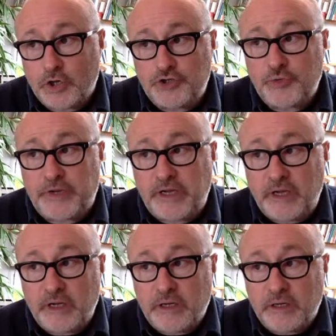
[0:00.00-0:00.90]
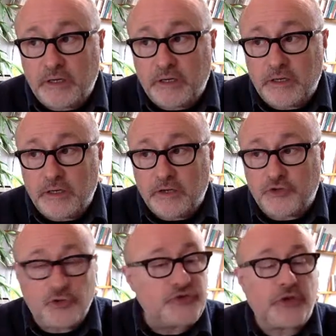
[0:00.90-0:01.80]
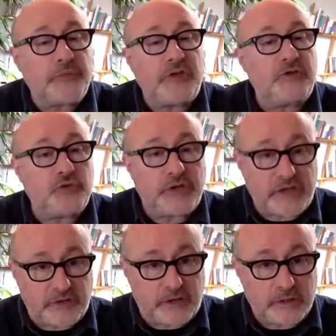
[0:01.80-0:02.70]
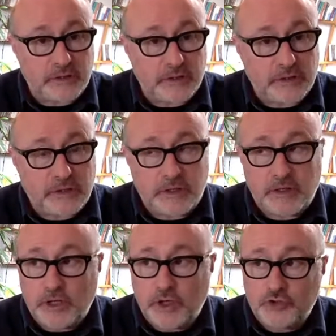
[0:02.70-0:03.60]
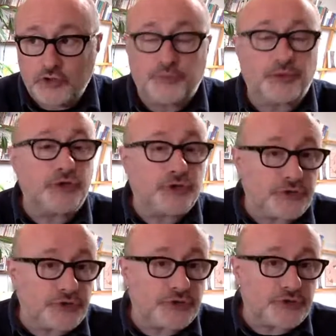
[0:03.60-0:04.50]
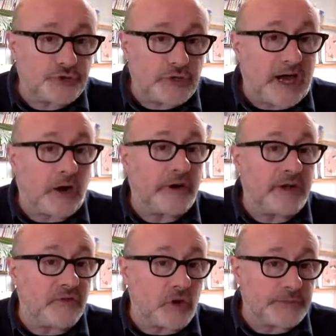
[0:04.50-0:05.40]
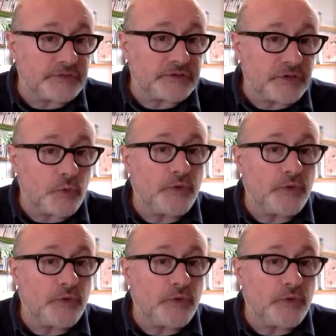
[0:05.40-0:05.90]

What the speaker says: Could we do something together to produce our envelopes